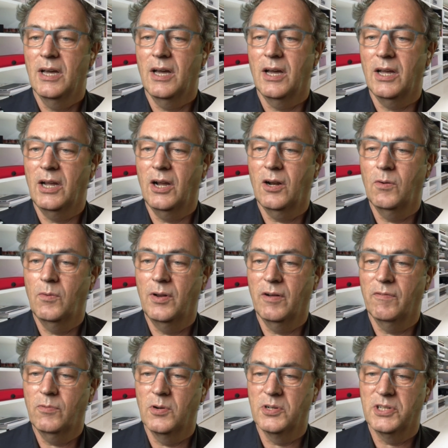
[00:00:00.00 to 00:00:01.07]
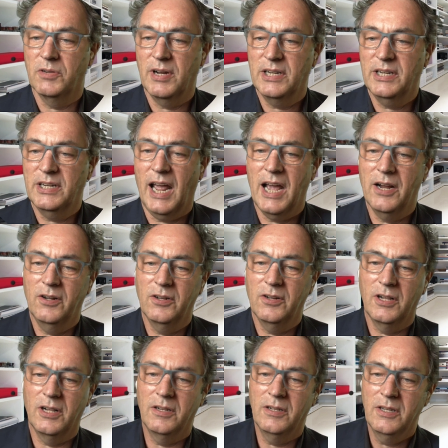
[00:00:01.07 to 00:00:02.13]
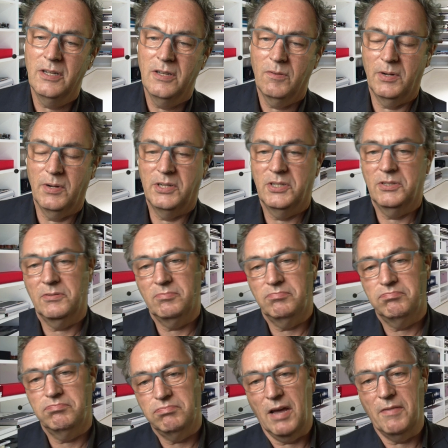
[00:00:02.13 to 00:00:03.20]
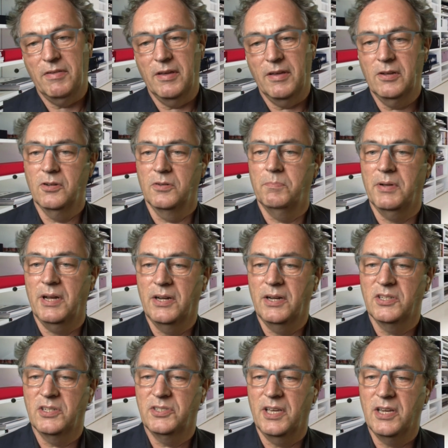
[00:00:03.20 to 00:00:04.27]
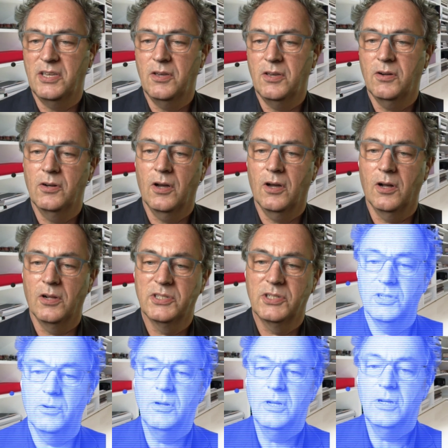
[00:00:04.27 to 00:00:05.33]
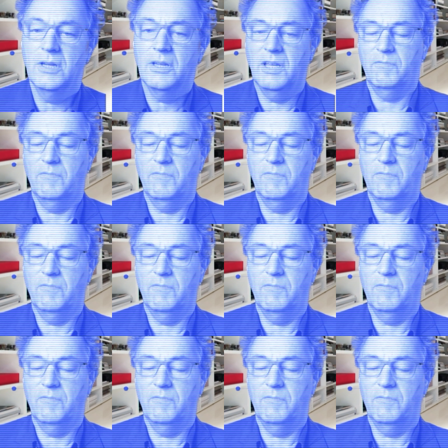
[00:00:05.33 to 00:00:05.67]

including, of course, a rectangle, which I think could be interesting. You can also give